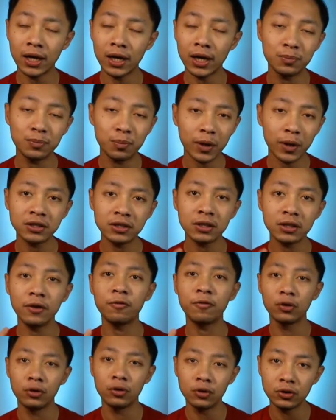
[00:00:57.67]
especially
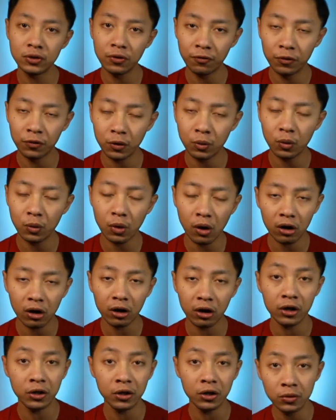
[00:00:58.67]
for those of you who
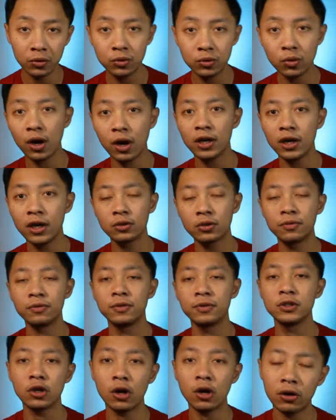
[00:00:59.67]
are new to
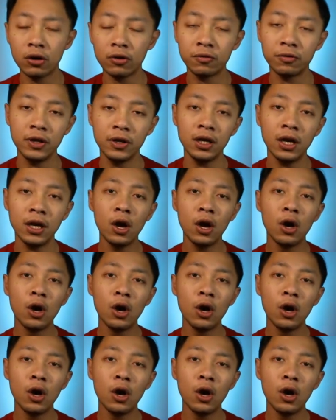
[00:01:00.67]
astrophotography,